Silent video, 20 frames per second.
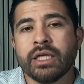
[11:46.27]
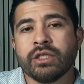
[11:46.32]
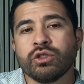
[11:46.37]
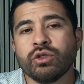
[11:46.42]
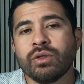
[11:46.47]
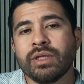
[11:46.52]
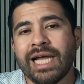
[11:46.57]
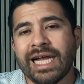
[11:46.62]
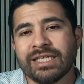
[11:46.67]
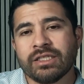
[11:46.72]
And
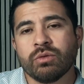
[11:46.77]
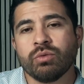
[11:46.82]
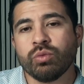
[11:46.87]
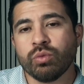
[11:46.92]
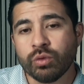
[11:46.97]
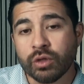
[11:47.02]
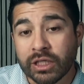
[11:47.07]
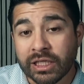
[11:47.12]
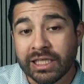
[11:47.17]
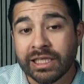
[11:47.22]
so that's a
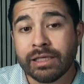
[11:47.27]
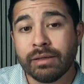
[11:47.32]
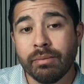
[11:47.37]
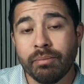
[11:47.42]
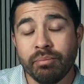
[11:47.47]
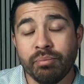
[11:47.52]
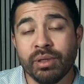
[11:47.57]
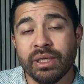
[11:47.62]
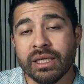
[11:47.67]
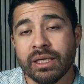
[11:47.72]
really
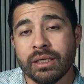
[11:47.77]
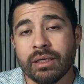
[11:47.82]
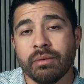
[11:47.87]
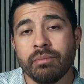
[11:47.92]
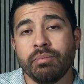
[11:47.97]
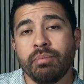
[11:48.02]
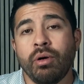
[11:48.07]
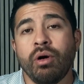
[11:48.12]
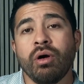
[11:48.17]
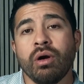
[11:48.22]
big
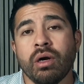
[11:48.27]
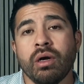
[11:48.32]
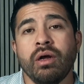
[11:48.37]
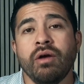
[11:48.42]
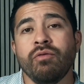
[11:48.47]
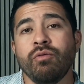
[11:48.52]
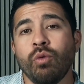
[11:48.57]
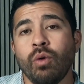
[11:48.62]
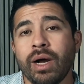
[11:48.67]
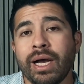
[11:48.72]
part
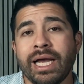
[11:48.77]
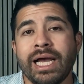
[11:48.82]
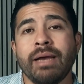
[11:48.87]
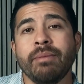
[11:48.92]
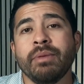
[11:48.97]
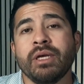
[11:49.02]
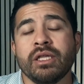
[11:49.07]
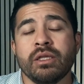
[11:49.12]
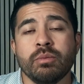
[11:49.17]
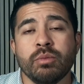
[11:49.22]
of why
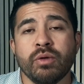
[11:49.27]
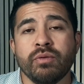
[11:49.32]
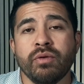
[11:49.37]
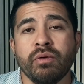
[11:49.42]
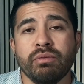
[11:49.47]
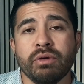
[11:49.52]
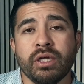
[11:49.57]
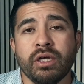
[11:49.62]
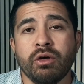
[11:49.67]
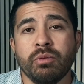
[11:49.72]
I made the move
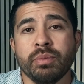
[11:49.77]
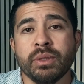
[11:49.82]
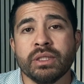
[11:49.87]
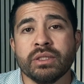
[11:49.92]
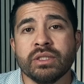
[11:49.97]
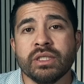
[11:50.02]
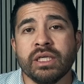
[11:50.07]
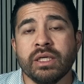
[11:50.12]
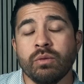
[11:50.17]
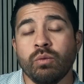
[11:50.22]
over to L P
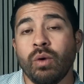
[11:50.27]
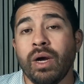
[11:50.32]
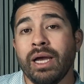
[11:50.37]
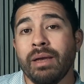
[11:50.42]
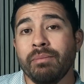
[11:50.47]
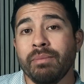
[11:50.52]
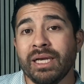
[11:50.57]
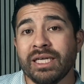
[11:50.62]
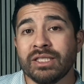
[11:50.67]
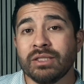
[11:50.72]
T and
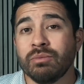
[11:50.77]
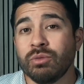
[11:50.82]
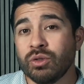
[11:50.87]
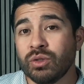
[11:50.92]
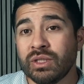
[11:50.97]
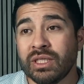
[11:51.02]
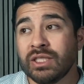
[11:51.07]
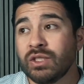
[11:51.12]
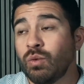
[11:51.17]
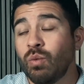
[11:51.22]
why it makes the
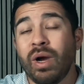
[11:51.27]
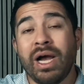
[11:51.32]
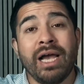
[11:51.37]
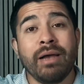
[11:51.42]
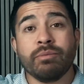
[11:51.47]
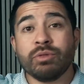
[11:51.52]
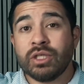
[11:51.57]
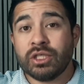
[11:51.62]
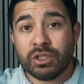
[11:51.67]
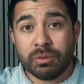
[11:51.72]
most sense and
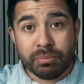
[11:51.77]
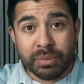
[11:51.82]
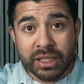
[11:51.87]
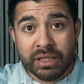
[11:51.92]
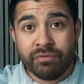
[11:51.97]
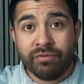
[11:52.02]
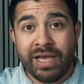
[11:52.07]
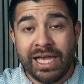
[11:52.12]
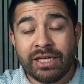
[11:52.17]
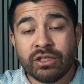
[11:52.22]
why I'm such a
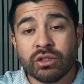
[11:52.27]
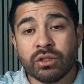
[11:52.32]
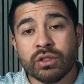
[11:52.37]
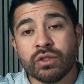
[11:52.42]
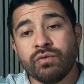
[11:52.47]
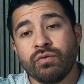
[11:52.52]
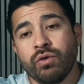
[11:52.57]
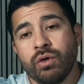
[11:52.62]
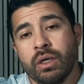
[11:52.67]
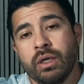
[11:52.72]
big
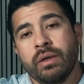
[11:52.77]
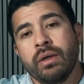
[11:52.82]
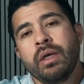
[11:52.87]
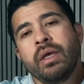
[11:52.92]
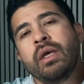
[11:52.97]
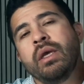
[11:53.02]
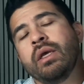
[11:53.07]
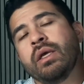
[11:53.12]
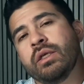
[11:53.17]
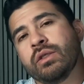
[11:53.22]
evangelist for it.
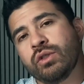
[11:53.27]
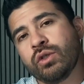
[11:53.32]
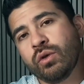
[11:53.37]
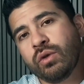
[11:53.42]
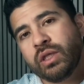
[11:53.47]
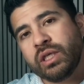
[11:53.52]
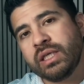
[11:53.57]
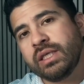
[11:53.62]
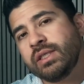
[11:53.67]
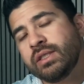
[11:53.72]
And
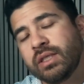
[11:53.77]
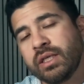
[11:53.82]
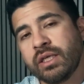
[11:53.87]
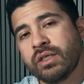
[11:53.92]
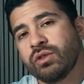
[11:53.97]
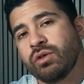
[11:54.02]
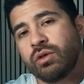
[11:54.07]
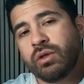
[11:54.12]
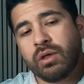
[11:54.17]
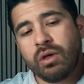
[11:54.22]
so these
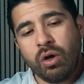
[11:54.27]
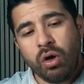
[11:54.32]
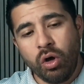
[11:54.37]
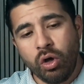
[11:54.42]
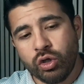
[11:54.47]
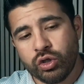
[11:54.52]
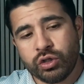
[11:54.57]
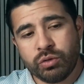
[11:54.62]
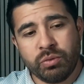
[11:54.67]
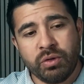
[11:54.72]
things are the
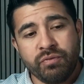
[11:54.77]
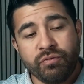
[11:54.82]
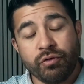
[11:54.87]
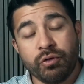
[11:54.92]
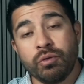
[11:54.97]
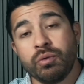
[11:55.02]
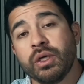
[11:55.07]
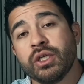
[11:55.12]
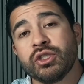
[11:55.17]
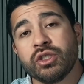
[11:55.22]
ultimate
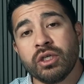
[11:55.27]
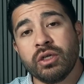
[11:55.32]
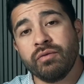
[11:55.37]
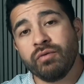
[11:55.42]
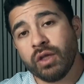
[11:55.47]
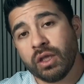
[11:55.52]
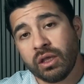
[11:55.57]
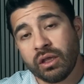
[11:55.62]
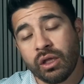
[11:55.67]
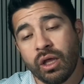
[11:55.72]
fruition
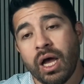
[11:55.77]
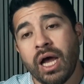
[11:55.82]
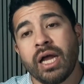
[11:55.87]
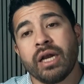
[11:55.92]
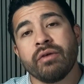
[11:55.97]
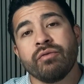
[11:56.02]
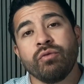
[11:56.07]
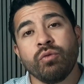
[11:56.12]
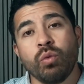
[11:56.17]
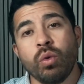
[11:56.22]
of a
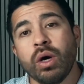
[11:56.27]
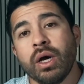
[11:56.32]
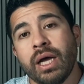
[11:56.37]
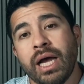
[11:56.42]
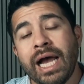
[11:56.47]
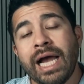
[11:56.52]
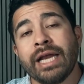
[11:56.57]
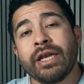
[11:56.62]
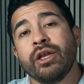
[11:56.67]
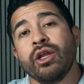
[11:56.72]
lot of
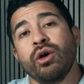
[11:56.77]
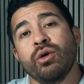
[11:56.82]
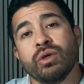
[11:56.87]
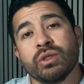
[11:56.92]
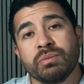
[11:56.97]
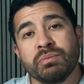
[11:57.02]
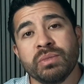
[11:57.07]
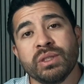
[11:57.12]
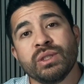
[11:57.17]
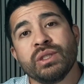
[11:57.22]
what I know
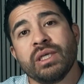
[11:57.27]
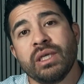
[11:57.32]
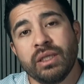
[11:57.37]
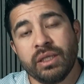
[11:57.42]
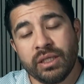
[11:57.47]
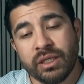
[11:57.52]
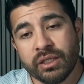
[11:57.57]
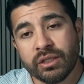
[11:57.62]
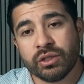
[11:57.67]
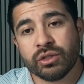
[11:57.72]
is missing
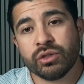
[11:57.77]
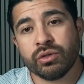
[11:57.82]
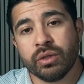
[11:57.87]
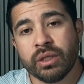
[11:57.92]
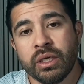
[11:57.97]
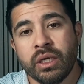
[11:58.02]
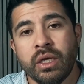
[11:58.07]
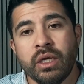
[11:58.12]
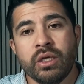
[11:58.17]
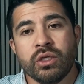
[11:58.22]
in the
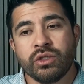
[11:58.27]
industry.